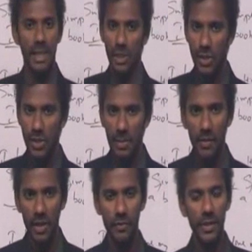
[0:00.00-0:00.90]
So it should be
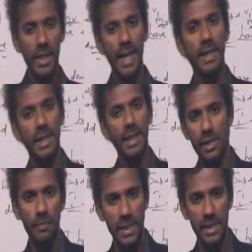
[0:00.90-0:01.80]
one of the categories
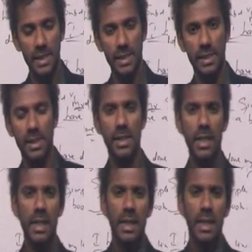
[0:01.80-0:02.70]
of present tense.
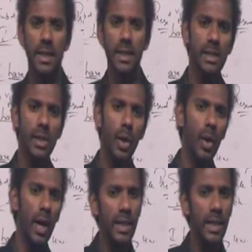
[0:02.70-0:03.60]
There is
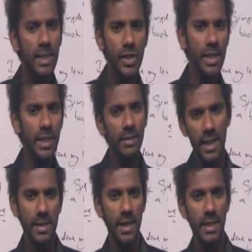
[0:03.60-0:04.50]
no ing in
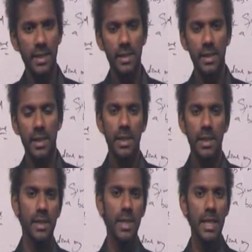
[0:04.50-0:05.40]
that sentence.
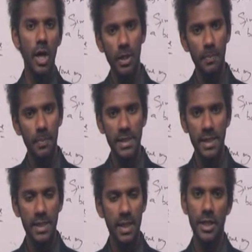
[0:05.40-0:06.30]
So not
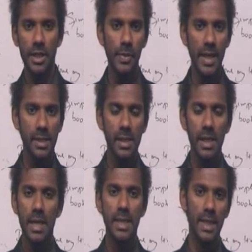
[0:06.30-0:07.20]
present continuous,
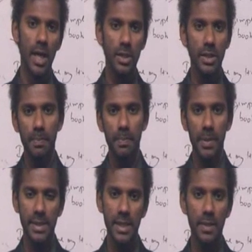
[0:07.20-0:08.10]
not
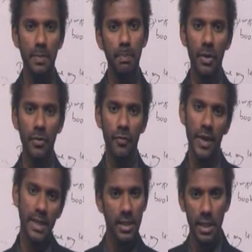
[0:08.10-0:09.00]
present
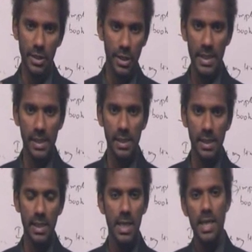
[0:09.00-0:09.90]
perfect
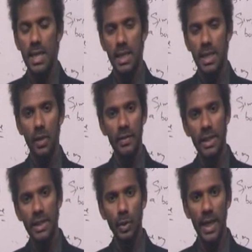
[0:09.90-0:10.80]
continuous. Now we have
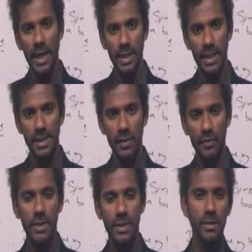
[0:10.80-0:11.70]
only two categories
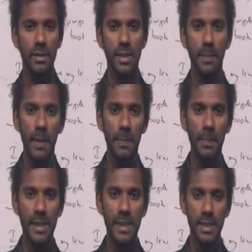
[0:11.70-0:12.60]
left. Simple
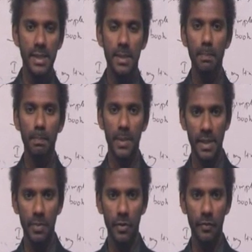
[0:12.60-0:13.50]
present,
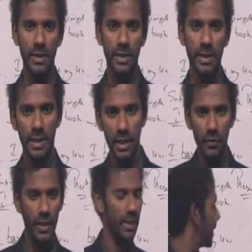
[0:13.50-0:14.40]
present perfect. Clear? Fine.